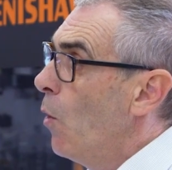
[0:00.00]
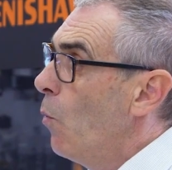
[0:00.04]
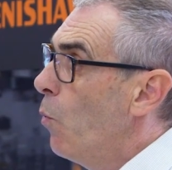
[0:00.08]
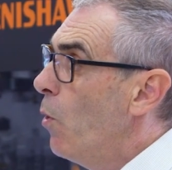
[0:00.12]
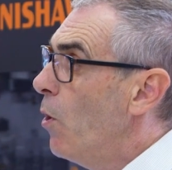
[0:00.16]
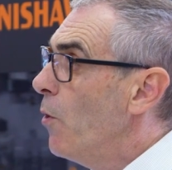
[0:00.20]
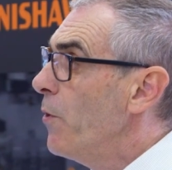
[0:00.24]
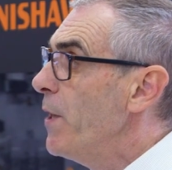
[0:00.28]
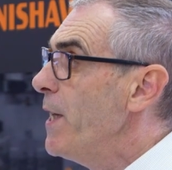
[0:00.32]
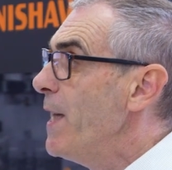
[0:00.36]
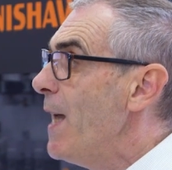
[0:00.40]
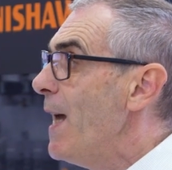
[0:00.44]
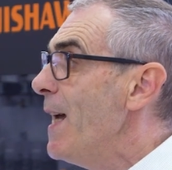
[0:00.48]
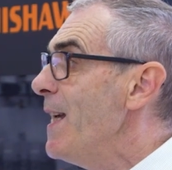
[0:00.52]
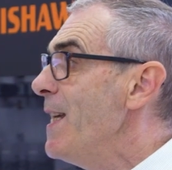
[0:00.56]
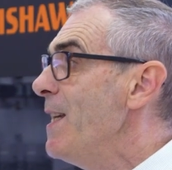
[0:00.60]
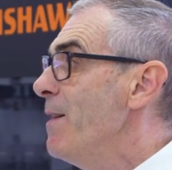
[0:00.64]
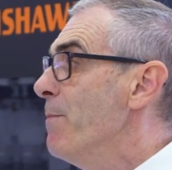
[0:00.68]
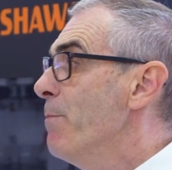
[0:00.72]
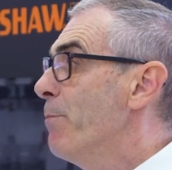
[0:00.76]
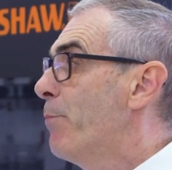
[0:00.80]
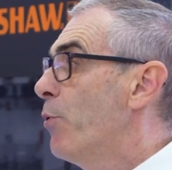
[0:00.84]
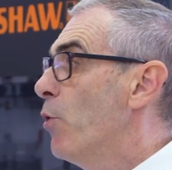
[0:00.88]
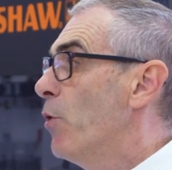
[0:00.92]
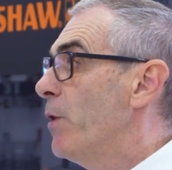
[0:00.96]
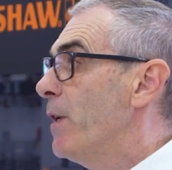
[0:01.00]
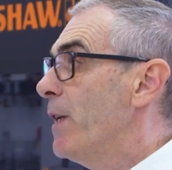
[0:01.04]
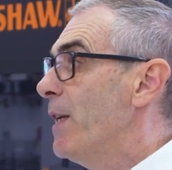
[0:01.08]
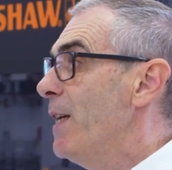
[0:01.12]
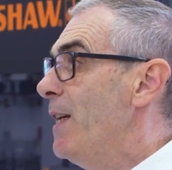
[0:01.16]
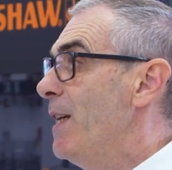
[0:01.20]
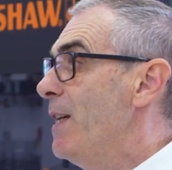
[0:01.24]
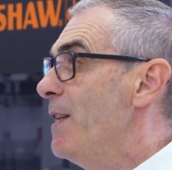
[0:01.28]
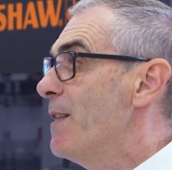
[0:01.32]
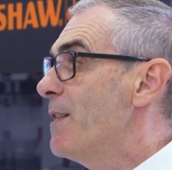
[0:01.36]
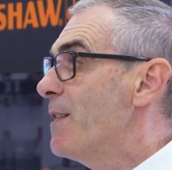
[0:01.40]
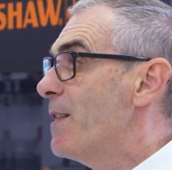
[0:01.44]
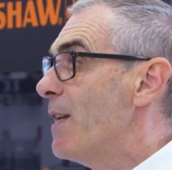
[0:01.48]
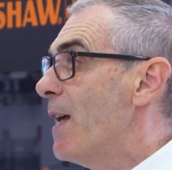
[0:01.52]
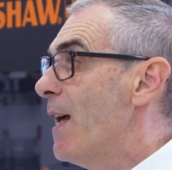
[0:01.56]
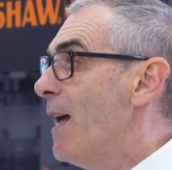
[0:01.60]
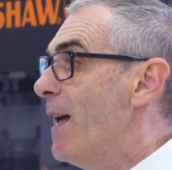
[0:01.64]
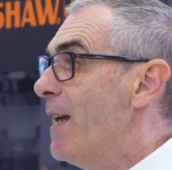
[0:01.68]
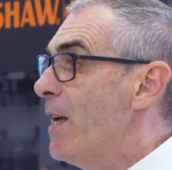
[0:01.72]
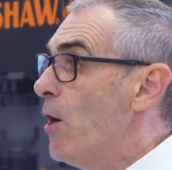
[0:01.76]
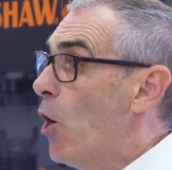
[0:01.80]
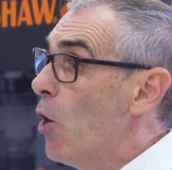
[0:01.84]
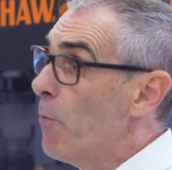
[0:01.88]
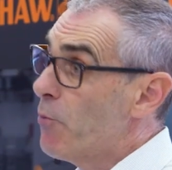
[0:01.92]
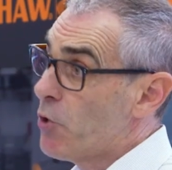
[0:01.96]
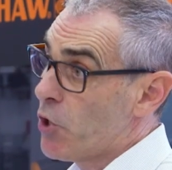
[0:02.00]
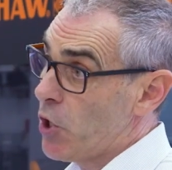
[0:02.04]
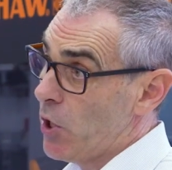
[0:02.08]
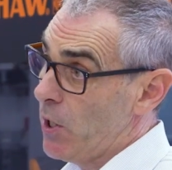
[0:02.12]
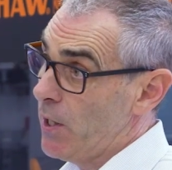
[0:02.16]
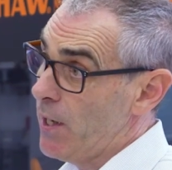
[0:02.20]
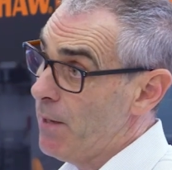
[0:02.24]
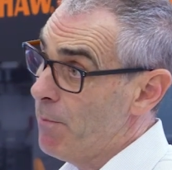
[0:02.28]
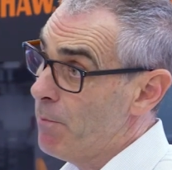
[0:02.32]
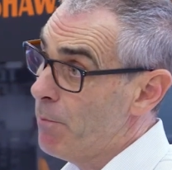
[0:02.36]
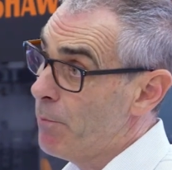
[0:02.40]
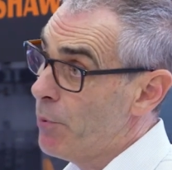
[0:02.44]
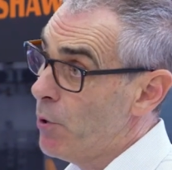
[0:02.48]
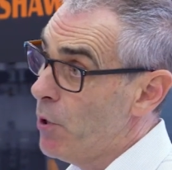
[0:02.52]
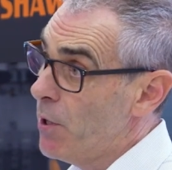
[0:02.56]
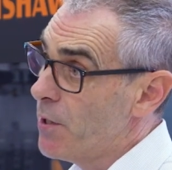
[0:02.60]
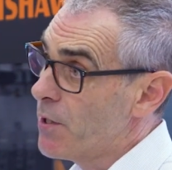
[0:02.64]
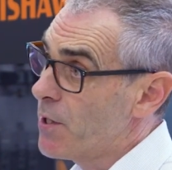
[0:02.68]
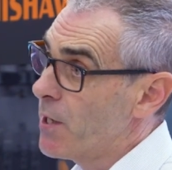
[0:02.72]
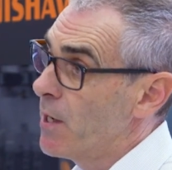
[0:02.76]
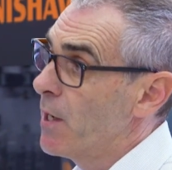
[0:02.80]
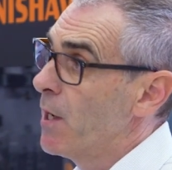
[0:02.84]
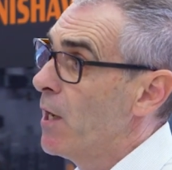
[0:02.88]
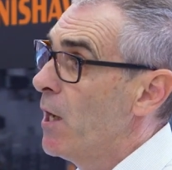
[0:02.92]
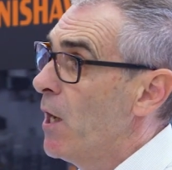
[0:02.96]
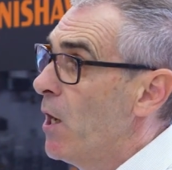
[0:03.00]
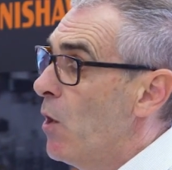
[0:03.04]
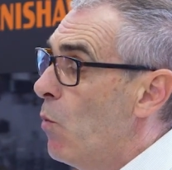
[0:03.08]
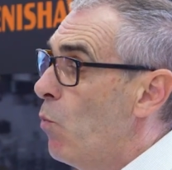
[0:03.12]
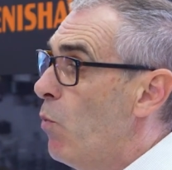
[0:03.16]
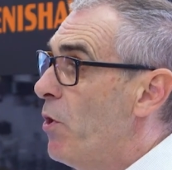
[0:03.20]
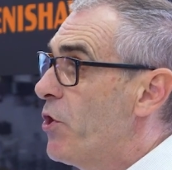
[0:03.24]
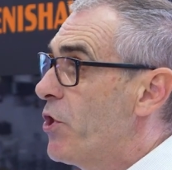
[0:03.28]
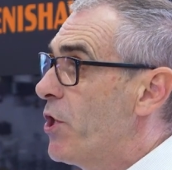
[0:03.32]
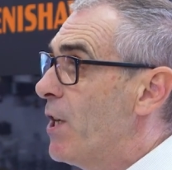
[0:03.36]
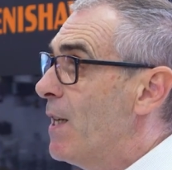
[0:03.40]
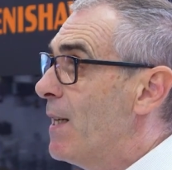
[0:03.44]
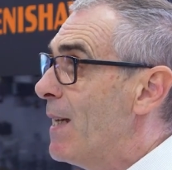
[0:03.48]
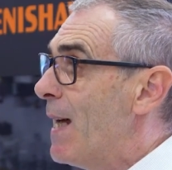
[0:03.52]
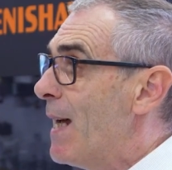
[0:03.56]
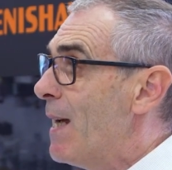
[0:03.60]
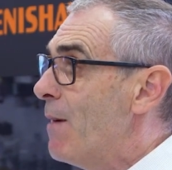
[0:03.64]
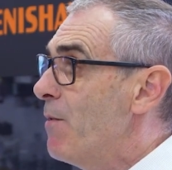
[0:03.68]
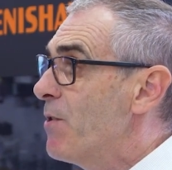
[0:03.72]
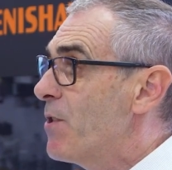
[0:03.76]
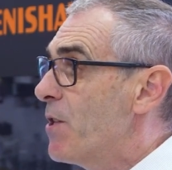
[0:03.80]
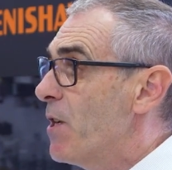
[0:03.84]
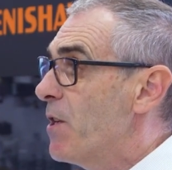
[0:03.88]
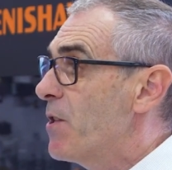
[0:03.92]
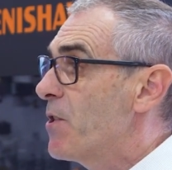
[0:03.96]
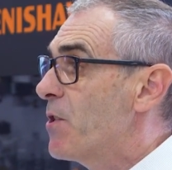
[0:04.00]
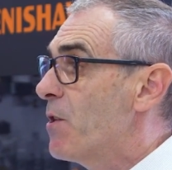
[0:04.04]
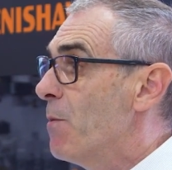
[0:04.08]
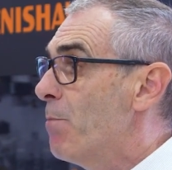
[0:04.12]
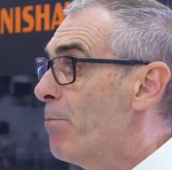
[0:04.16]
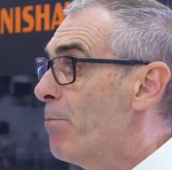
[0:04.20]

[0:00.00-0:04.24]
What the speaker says: Well, the A input is an optional input, which allows us to